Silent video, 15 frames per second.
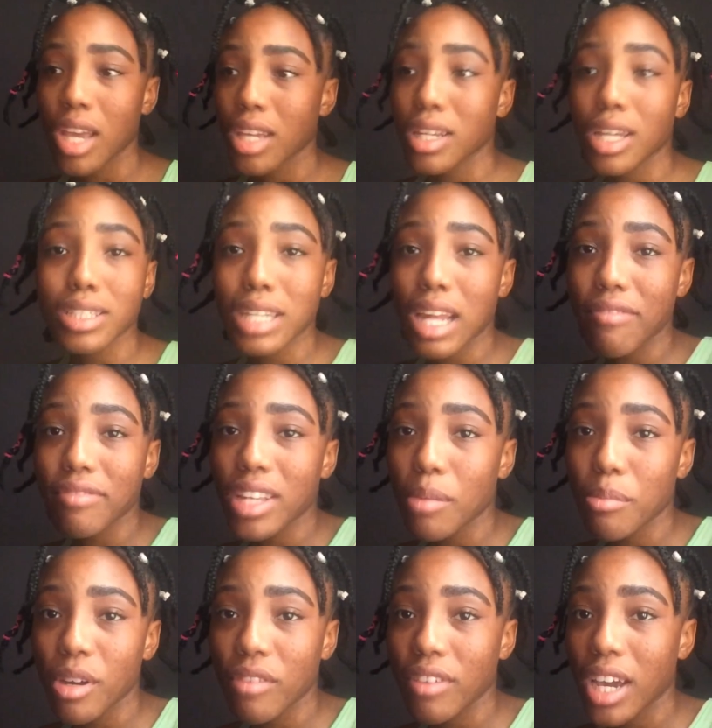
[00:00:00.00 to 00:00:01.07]
doesn't have to
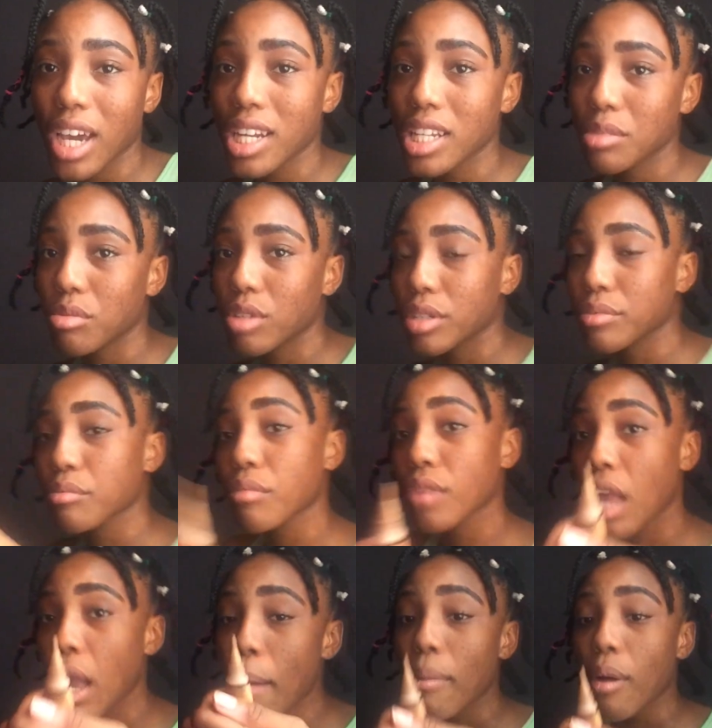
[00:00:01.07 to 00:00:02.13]
look perfect at this point,
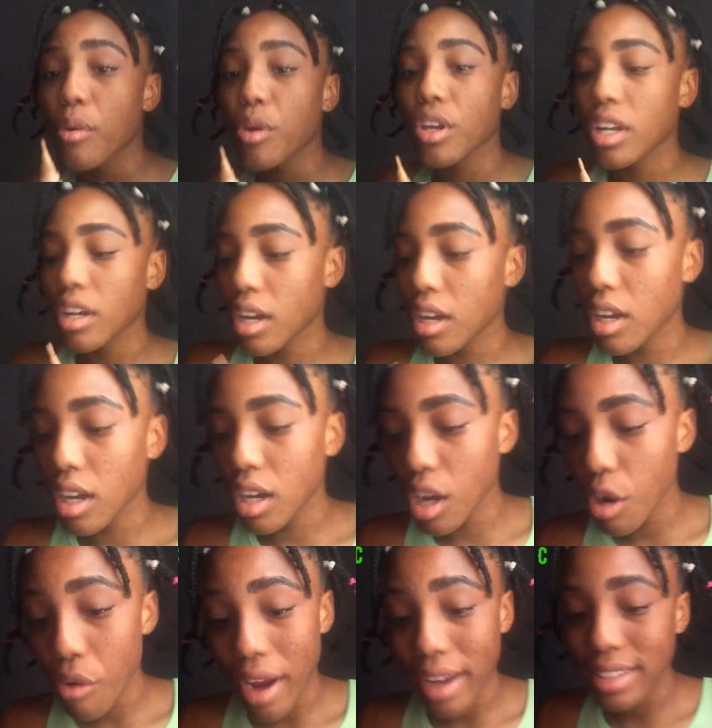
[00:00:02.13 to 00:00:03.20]
but we're gonna
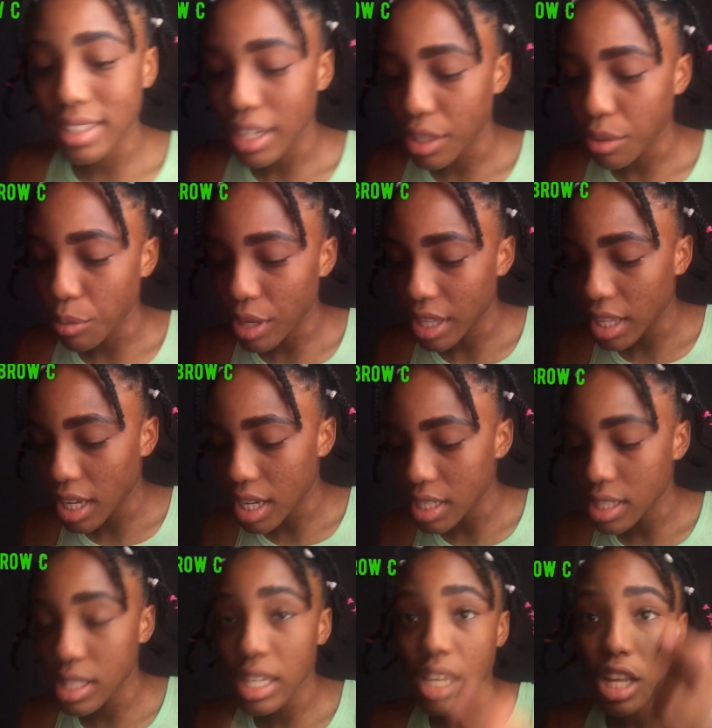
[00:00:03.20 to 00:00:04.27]
correct it with the
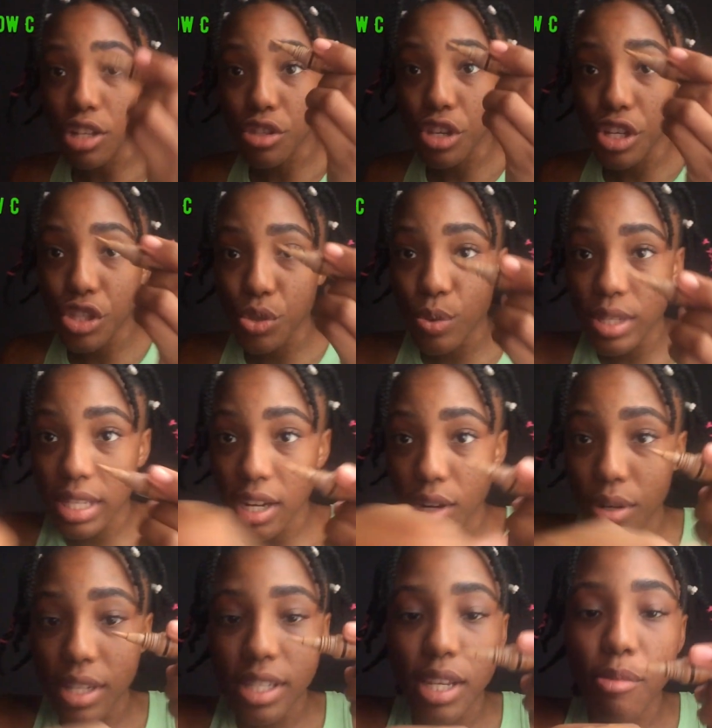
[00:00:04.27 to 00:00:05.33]
concealer. So you're squeezing
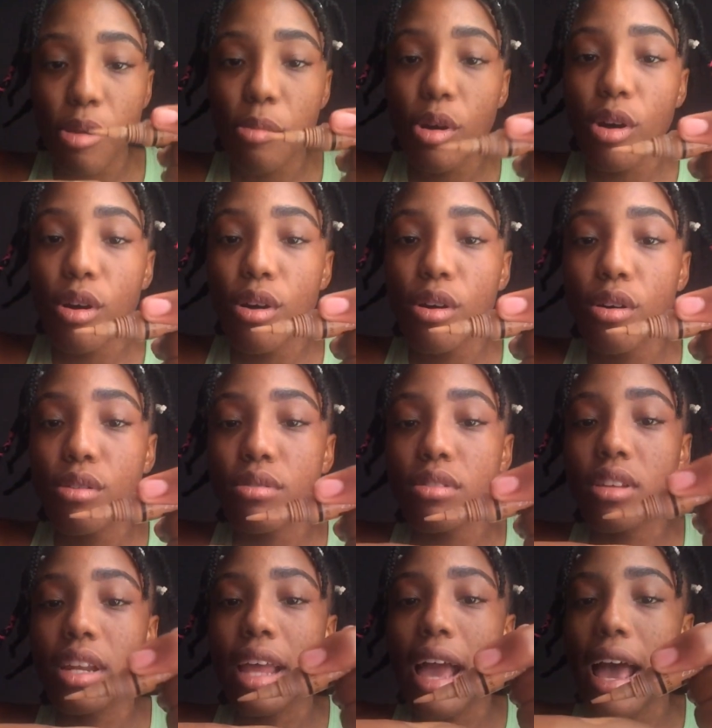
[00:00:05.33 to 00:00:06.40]
out the same
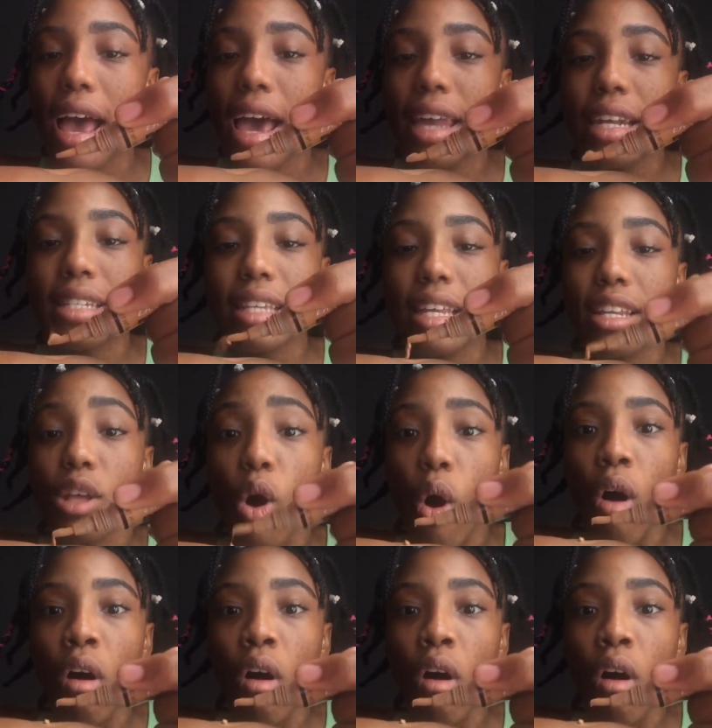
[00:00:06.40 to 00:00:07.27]
amount on your hand. I said it.